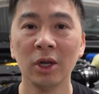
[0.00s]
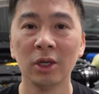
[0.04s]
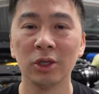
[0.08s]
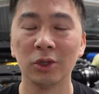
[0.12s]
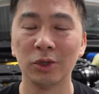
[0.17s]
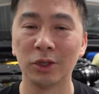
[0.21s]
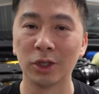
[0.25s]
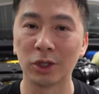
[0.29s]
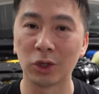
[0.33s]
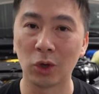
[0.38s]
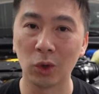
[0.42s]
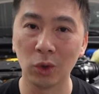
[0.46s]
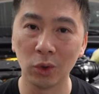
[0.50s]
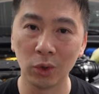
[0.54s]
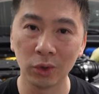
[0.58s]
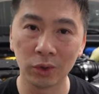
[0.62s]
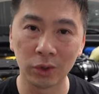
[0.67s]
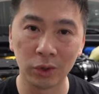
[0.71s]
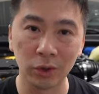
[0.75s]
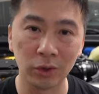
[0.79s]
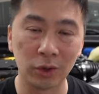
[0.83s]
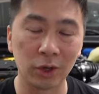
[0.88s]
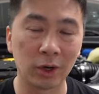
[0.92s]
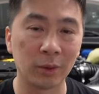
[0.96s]
So just go
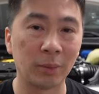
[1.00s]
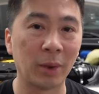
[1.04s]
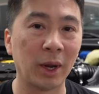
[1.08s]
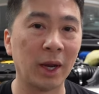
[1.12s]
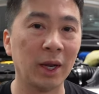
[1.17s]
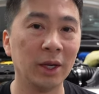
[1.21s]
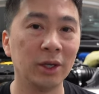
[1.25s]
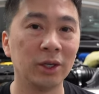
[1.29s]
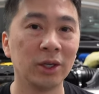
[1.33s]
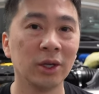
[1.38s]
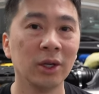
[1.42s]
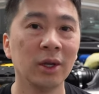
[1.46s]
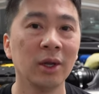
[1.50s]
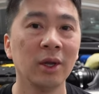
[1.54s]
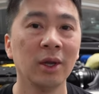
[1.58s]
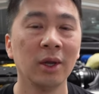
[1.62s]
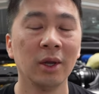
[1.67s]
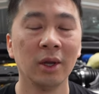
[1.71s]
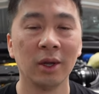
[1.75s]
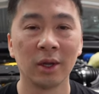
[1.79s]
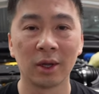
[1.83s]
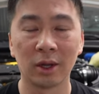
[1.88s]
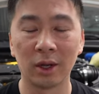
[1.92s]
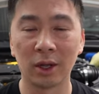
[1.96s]
to their page,
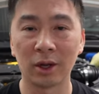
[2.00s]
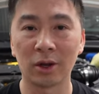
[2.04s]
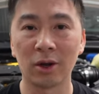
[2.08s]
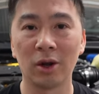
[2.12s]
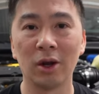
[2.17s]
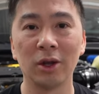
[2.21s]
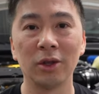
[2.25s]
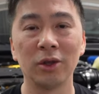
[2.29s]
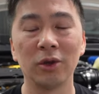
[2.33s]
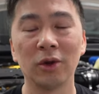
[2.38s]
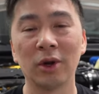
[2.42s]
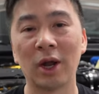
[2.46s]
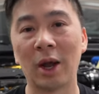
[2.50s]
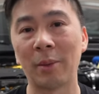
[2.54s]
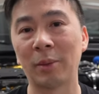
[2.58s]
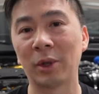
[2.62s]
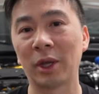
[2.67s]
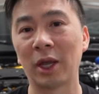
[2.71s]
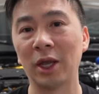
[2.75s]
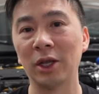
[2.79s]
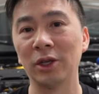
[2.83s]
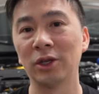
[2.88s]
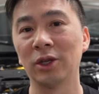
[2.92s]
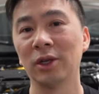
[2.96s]
click on your
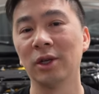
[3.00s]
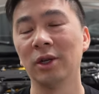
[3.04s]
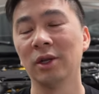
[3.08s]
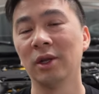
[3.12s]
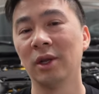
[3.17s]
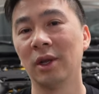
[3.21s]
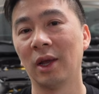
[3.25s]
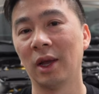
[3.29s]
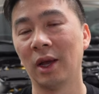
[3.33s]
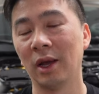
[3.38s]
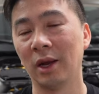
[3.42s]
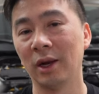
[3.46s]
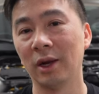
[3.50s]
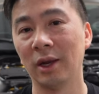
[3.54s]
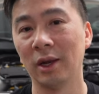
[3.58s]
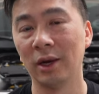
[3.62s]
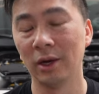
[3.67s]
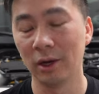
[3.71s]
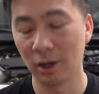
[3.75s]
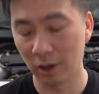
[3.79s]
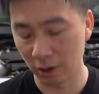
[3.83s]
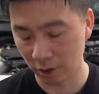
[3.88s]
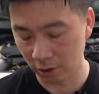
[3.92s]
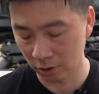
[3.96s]
application and
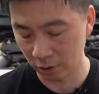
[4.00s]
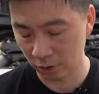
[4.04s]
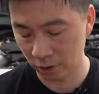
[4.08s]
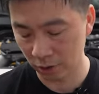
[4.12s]
then uh,